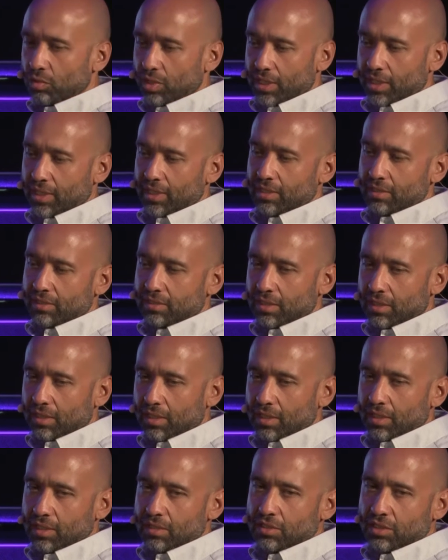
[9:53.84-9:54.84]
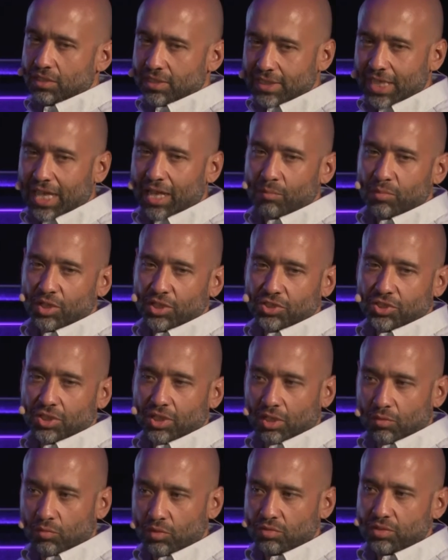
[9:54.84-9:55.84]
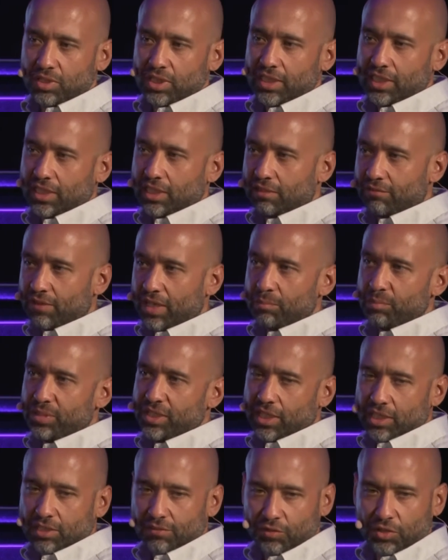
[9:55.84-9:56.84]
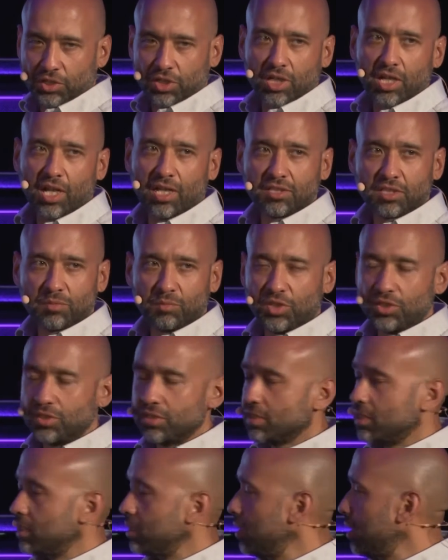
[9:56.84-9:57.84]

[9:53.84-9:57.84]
is to establish a routine of NPS for your customers